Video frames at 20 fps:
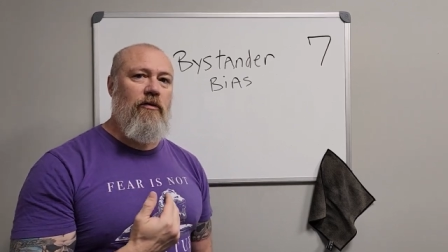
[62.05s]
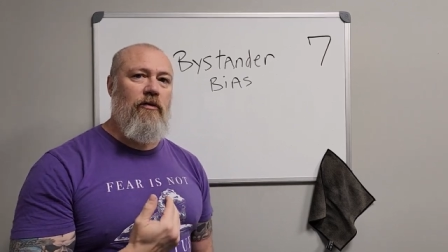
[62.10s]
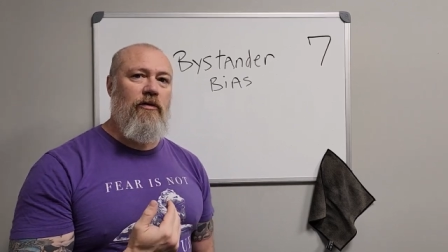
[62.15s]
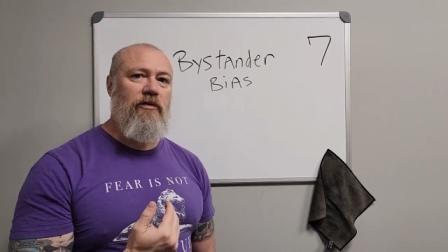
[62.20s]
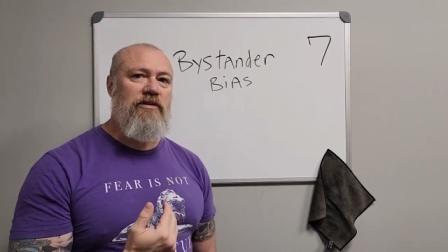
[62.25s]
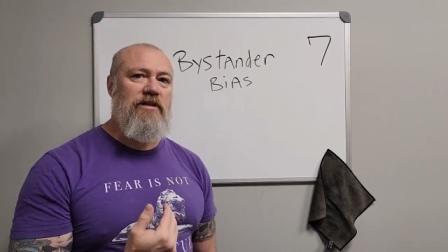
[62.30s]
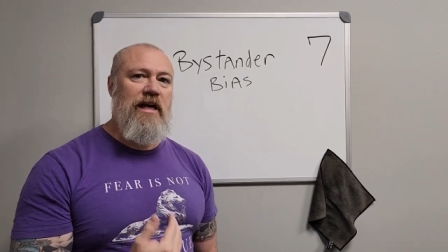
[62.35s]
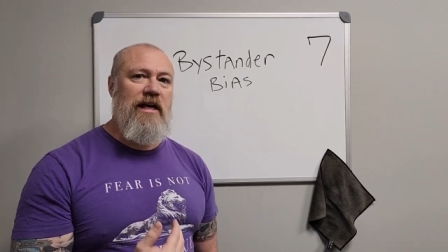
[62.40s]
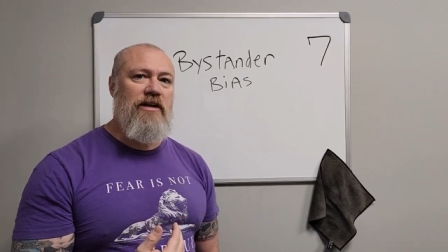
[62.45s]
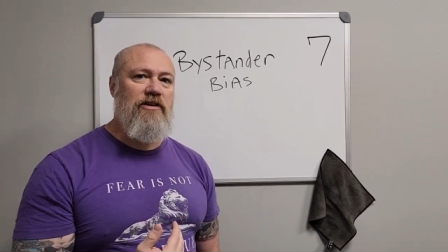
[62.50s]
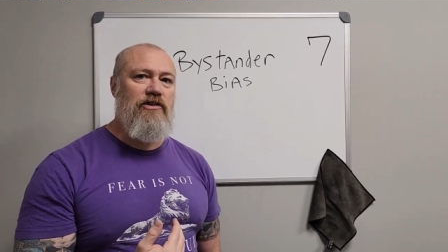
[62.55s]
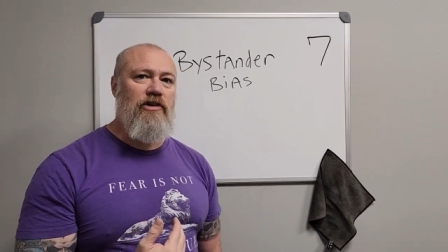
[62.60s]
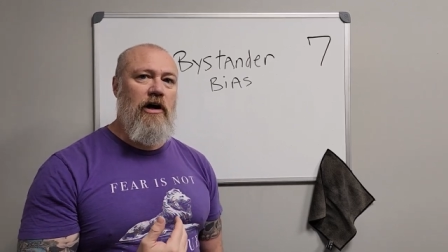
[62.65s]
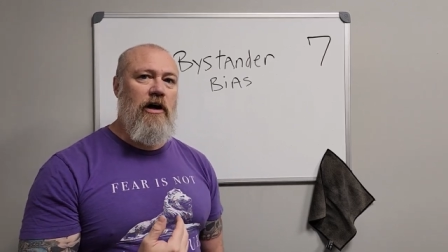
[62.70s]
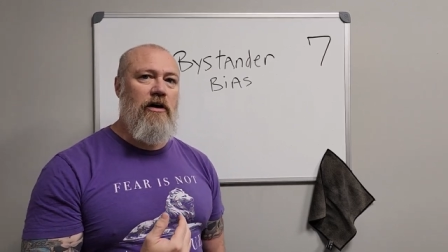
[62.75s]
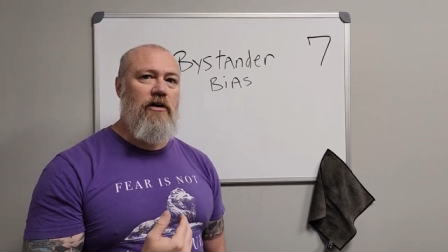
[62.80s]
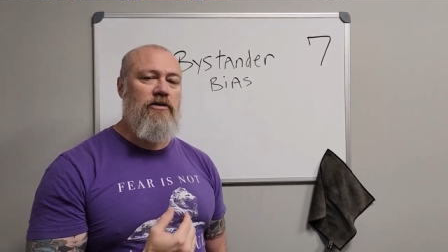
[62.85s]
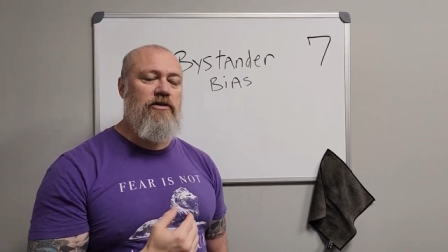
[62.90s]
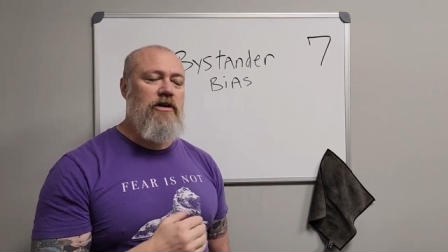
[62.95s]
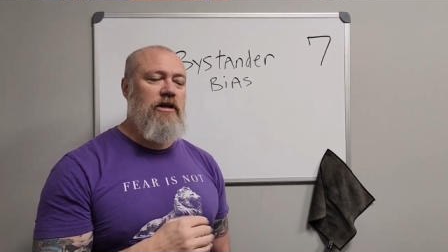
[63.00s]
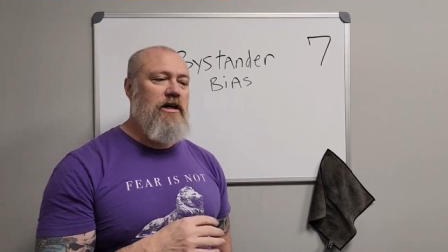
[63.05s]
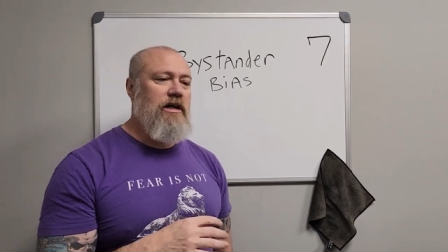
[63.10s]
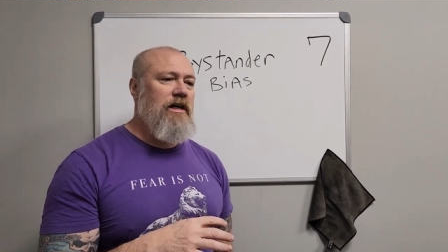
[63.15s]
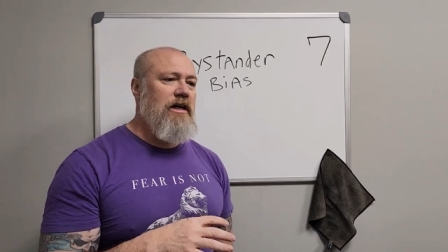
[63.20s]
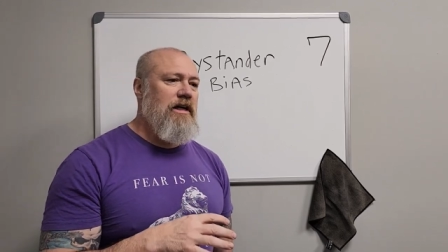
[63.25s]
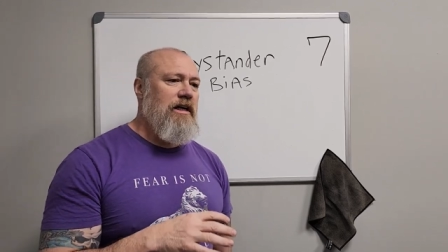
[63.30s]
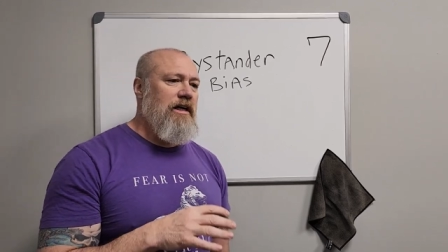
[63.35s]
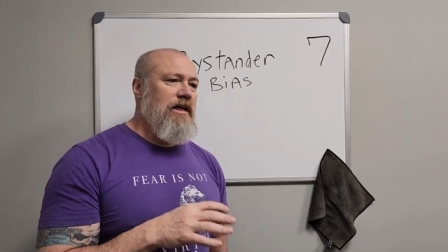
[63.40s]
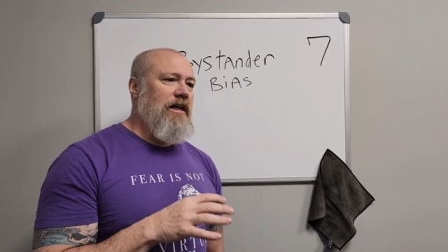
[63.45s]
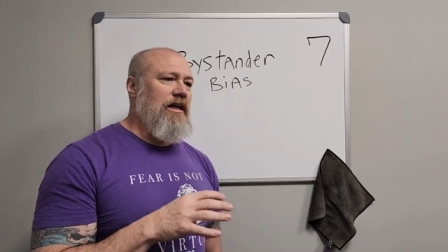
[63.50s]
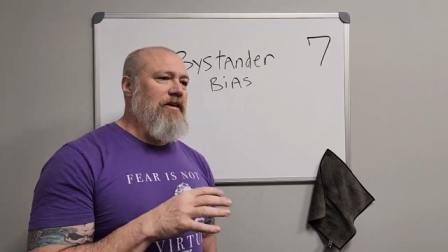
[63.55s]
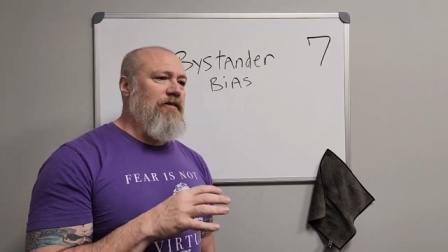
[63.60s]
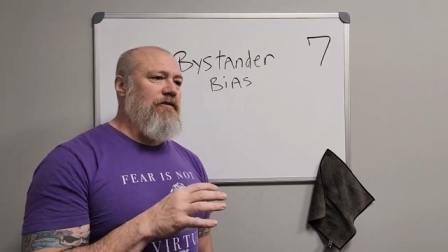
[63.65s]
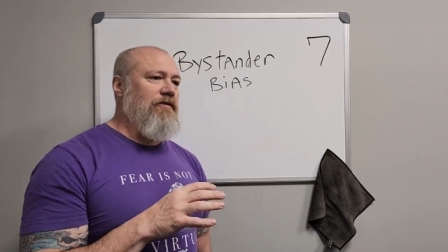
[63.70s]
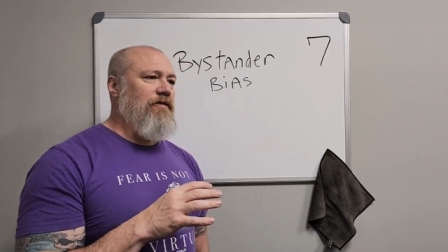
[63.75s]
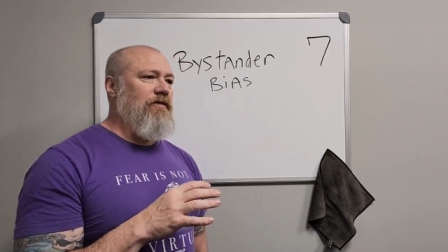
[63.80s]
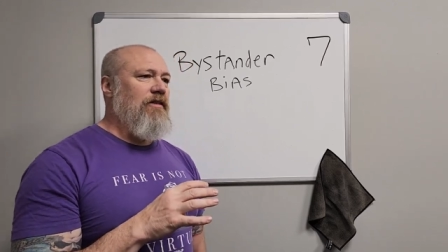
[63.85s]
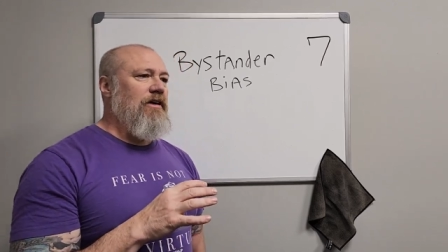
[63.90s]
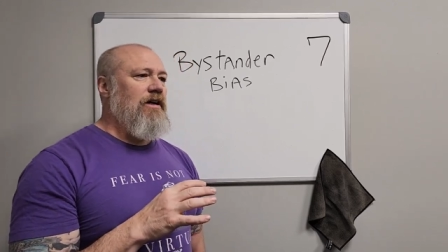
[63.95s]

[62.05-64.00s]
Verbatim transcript: or take charge. If,